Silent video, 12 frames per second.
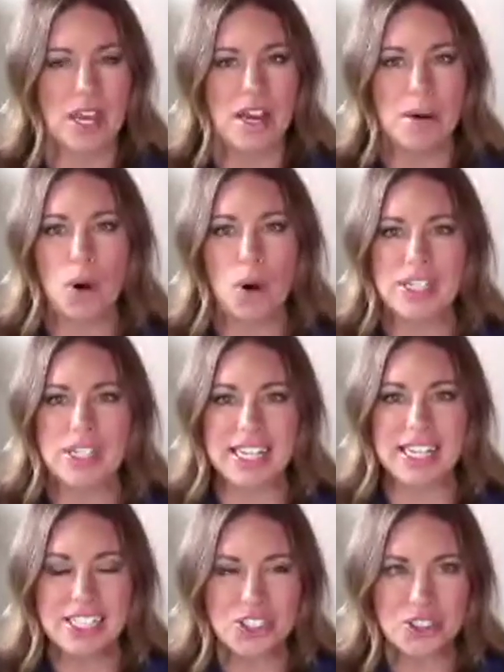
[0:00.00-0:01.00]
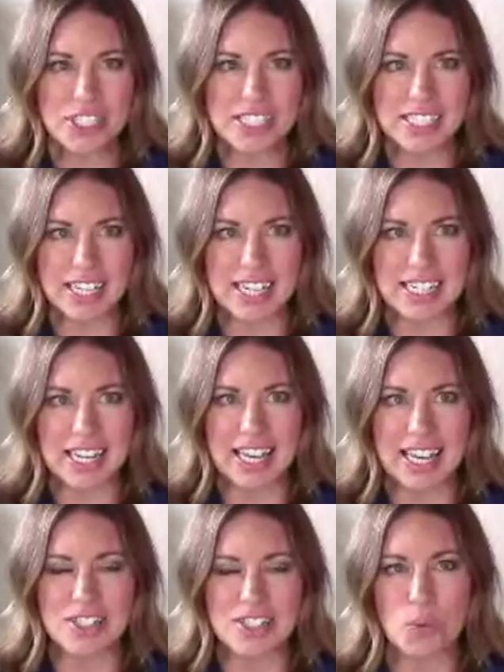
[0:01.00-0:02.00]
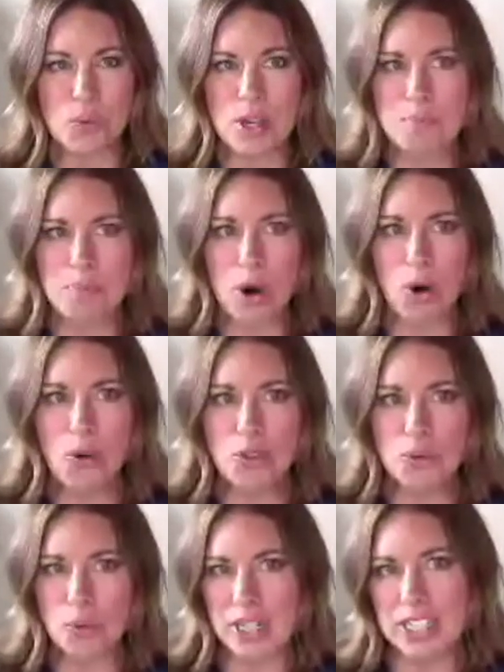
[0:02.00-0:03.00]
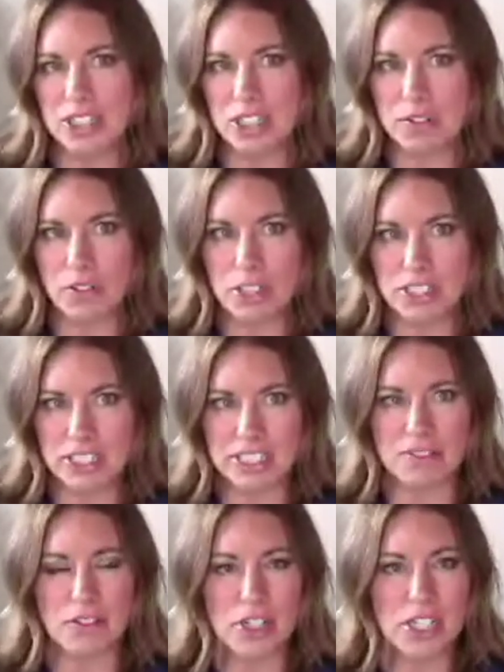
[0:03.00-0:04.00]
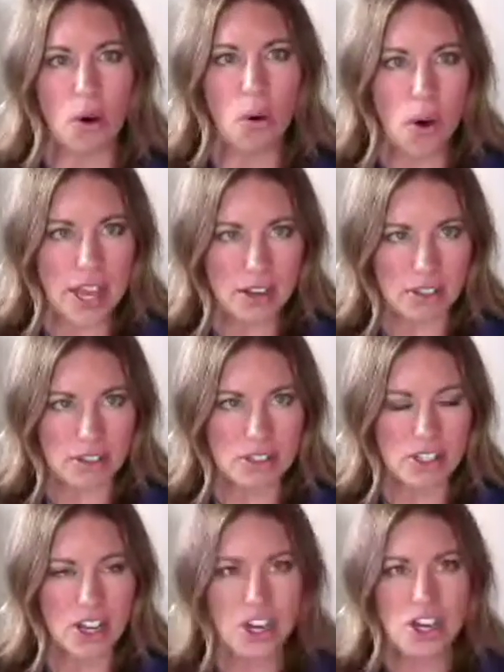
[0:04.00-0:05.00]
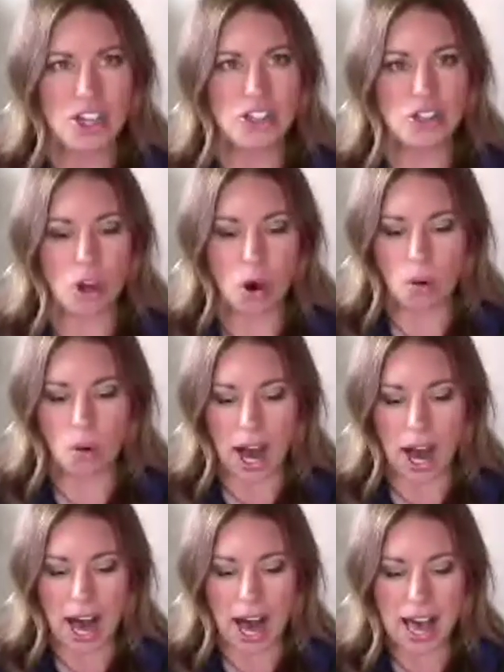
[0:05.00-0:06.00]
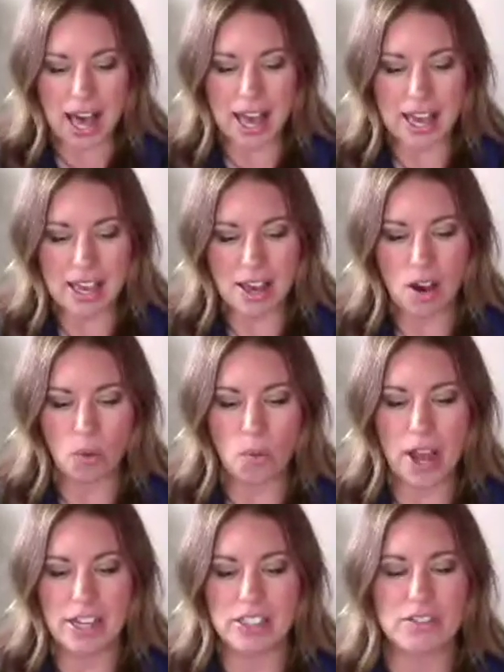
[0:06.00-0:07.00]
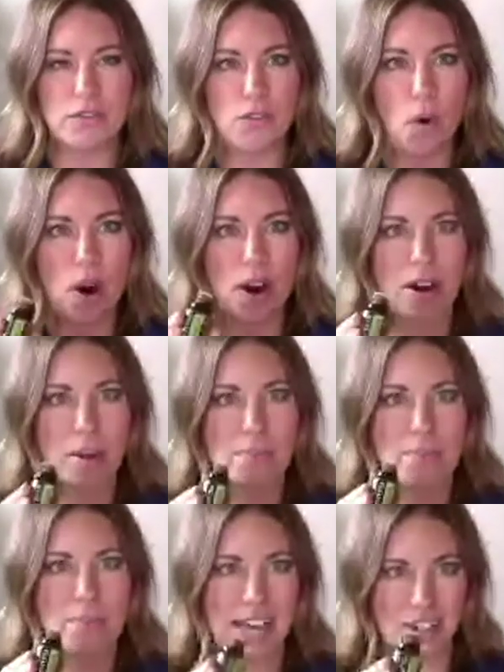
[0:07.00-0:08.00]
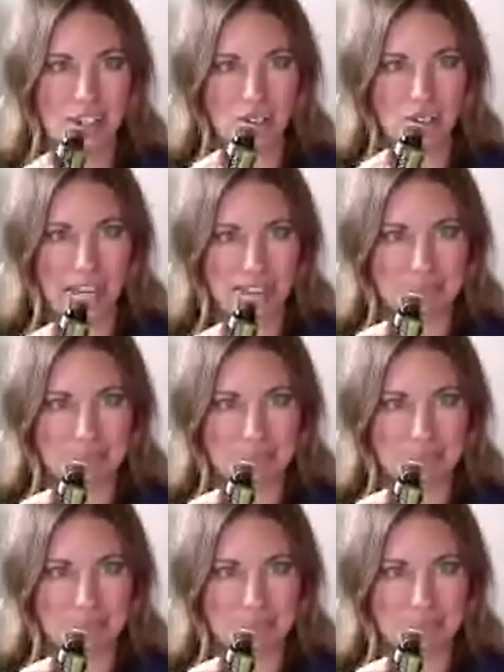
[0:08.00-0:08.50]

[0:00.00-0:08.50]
But what's interesting is we both reached for different oils. So I went for Petitgrain.